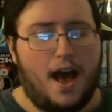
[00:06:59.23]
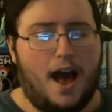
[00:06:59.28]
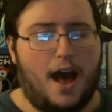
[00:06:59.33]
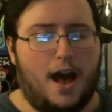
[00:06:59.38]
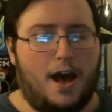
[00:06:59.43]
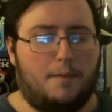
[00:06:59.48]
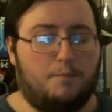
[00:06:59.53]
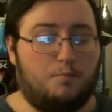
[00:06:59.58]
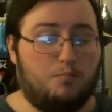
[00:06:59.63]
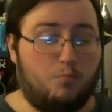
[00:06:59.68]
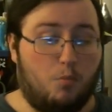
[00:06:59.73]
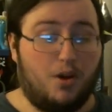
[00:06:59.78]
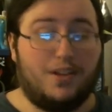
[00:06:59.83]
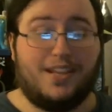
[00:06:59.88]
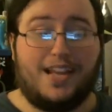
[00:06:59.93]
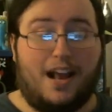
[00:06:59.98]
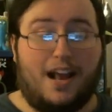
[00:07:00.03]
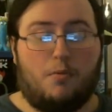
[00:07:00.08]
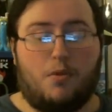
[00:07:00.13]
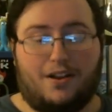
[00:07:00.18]
One
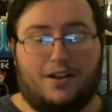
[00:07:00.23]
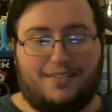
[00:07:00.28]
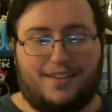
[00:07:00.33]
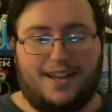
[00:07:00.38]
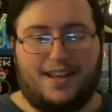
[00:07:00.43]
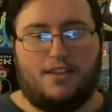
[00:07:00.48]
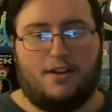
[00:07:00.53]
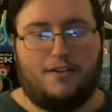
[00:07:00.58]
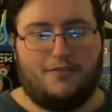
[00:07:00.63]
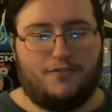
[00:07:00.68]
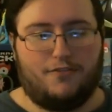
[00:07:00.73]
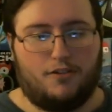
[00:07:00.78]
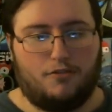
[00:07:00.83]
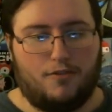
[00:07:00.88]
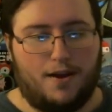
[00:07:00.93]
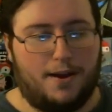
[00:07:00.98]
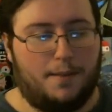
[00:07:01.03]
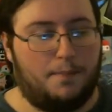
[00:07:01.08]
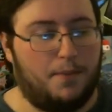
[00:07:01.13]
thing I want to say, though, for Ready